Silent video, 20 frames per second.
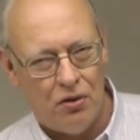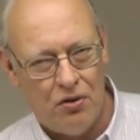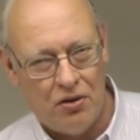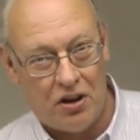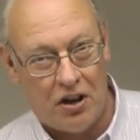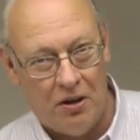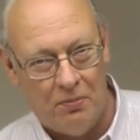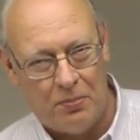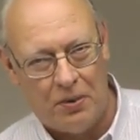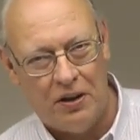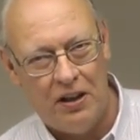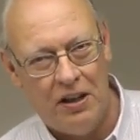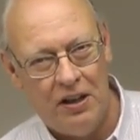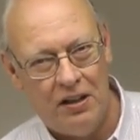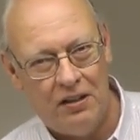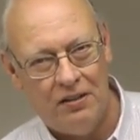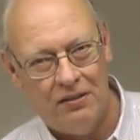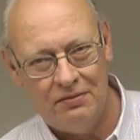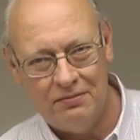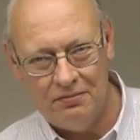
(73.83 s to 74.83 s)
own
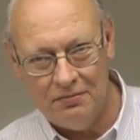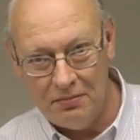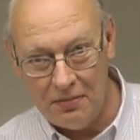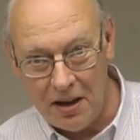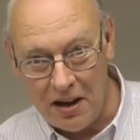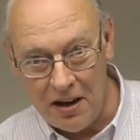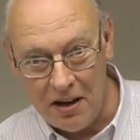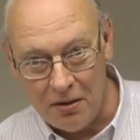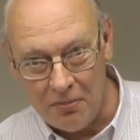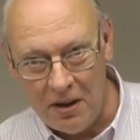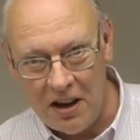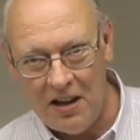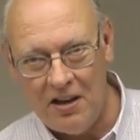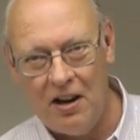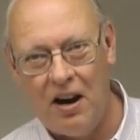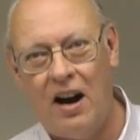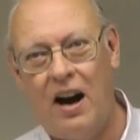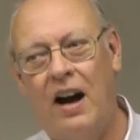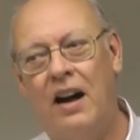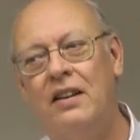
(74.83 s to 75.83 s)
company, may or may
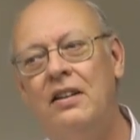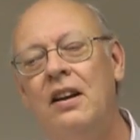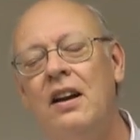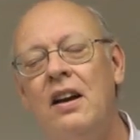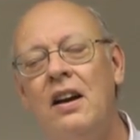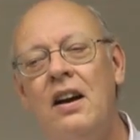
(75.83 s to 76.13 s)
not.